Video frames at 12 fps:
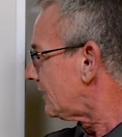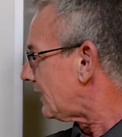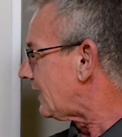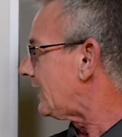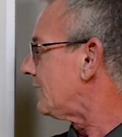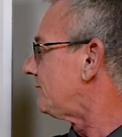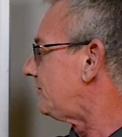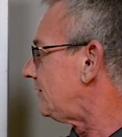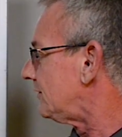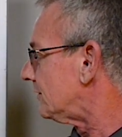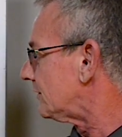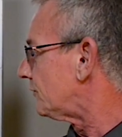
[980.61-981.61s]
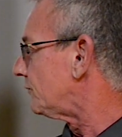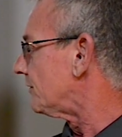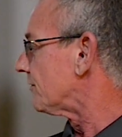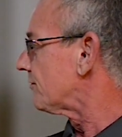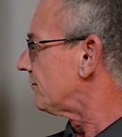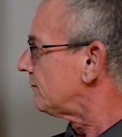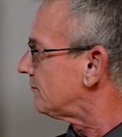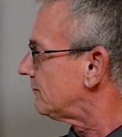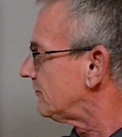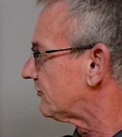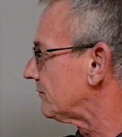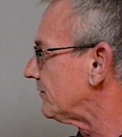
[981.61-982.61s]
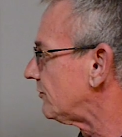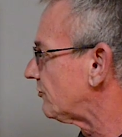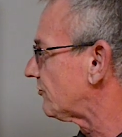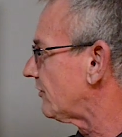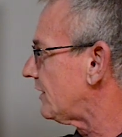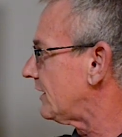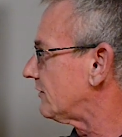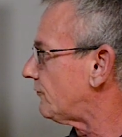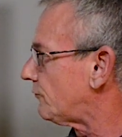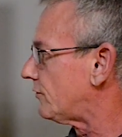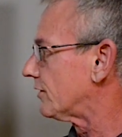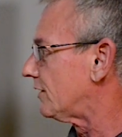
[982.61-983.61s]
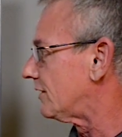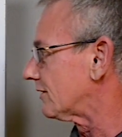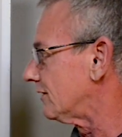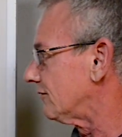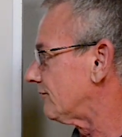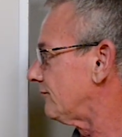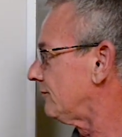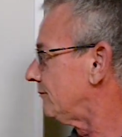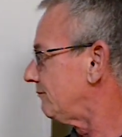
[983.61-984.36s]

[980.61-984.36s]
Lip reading: I'm dealing with something shy of 1 octave,